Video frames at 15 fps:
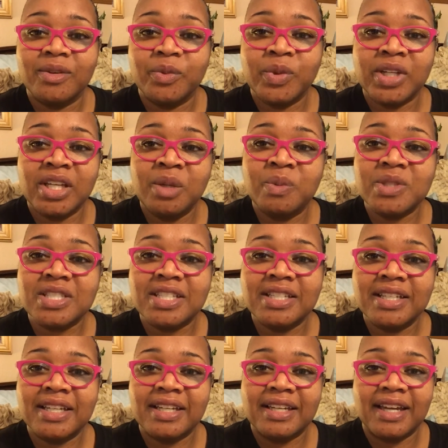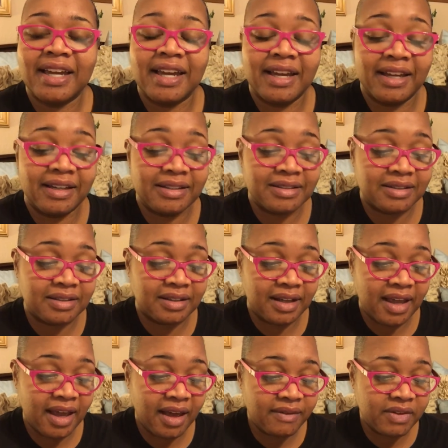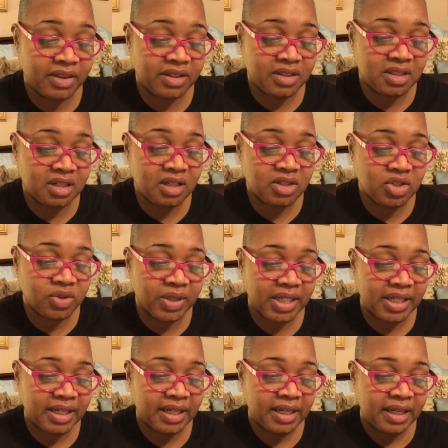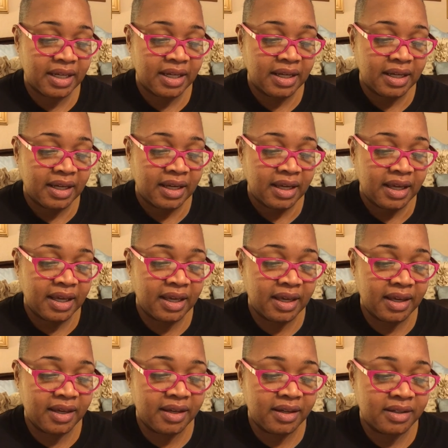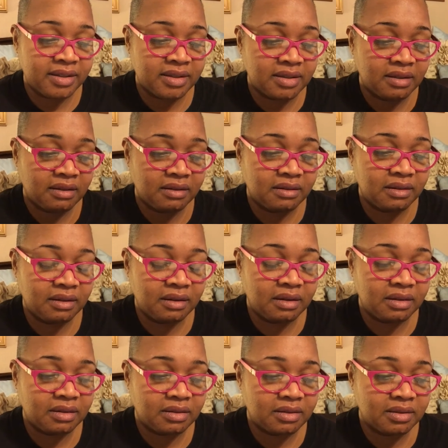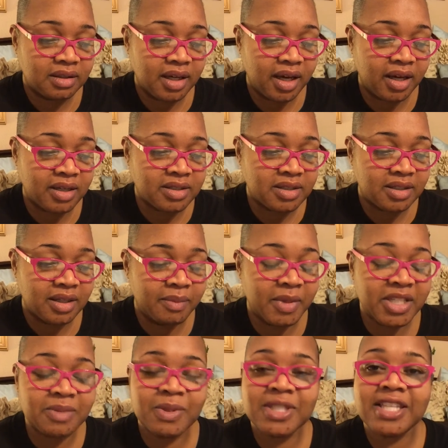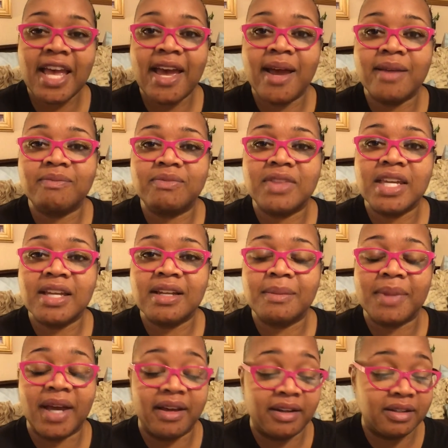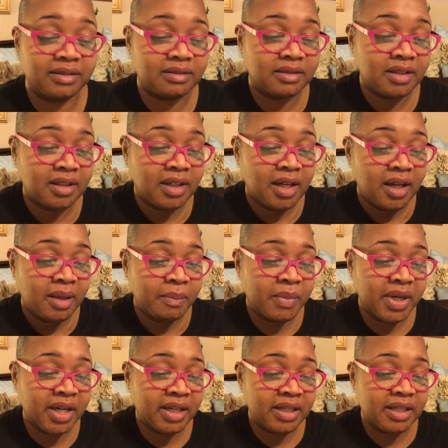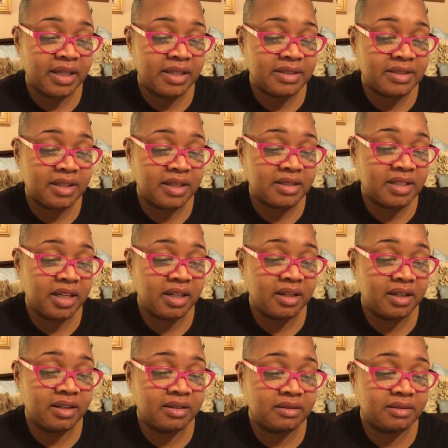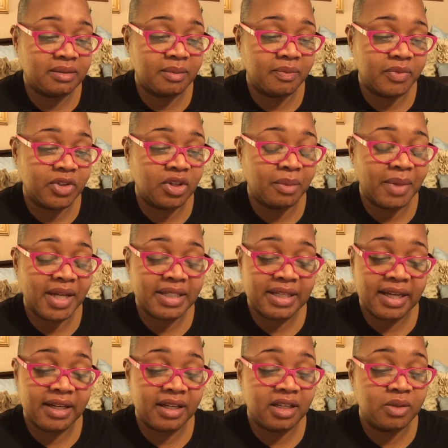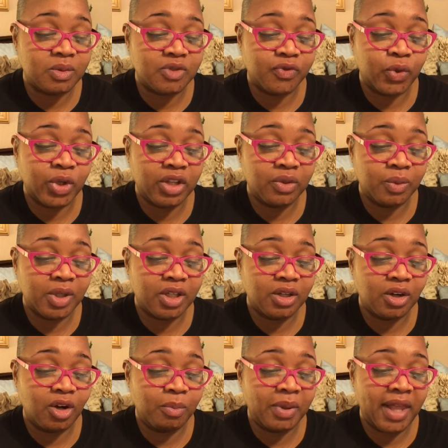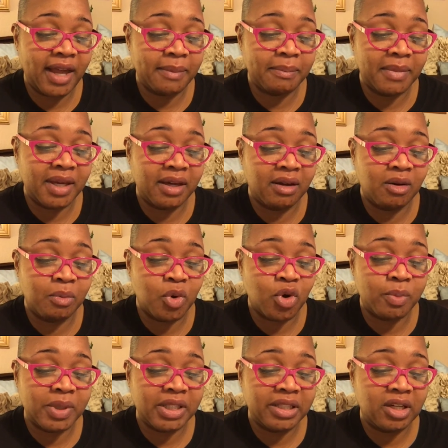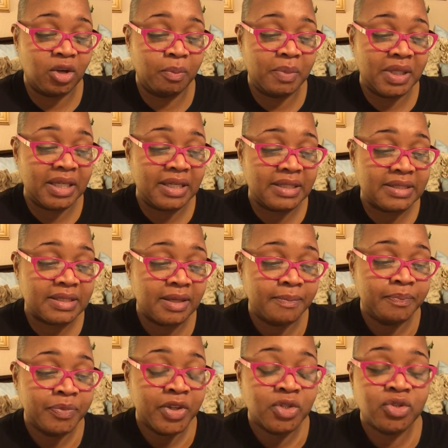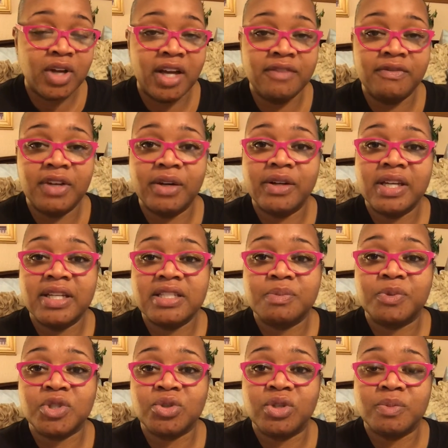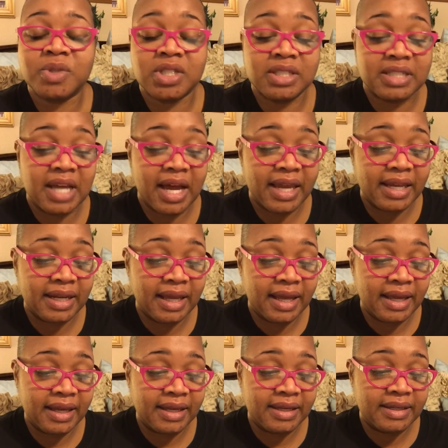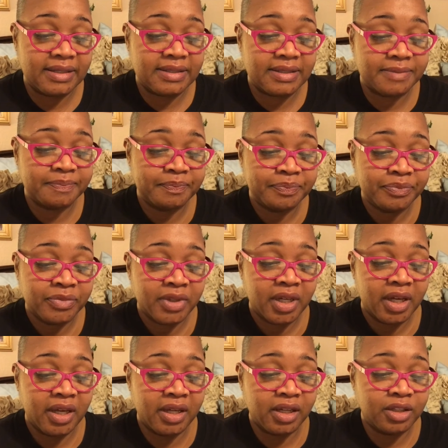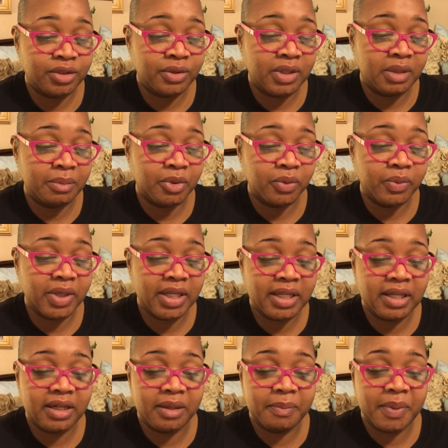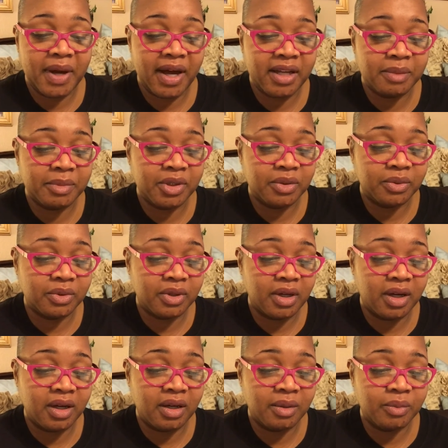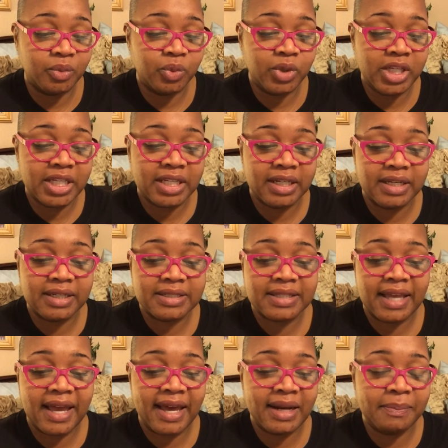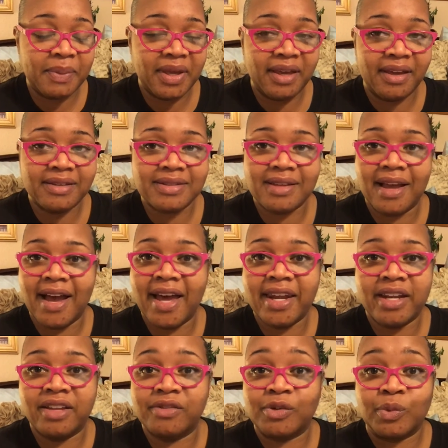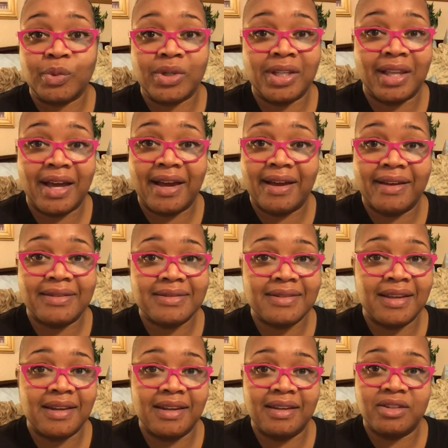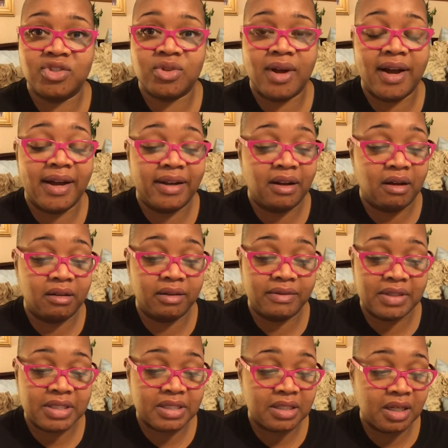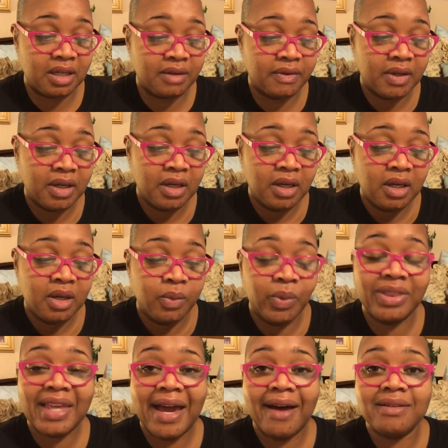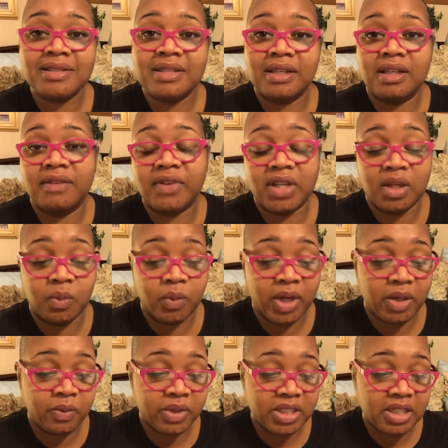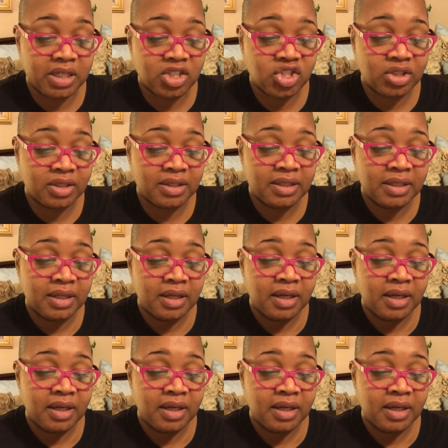when he was looking at having this surgery. And, oh, gosh, it makes me sad thinking about it. But it says here, my daddy was 43-year-old black male, morbidly obese, tried various prescription diet aids, including Meridia, Poneman, Redux, Adipex. I didn't even realize that he had tried all of this stuff without significant weight reduction.